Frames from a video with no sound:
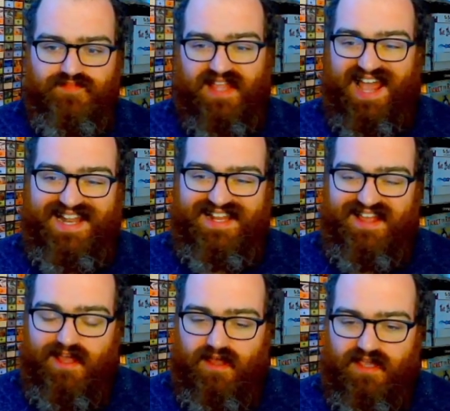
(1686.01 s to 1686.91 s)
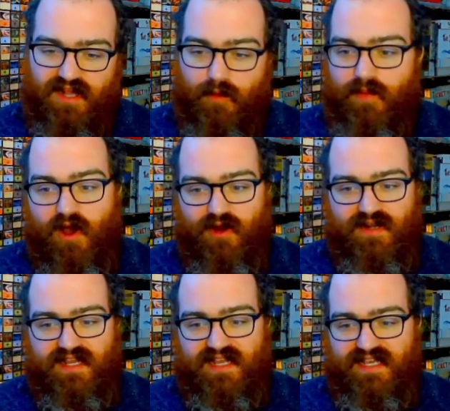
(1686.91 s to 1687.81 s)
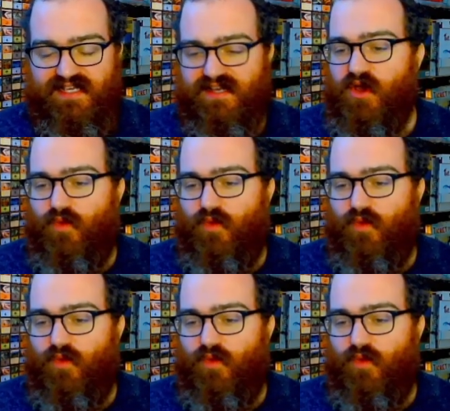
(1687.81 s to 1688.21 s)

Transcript: And party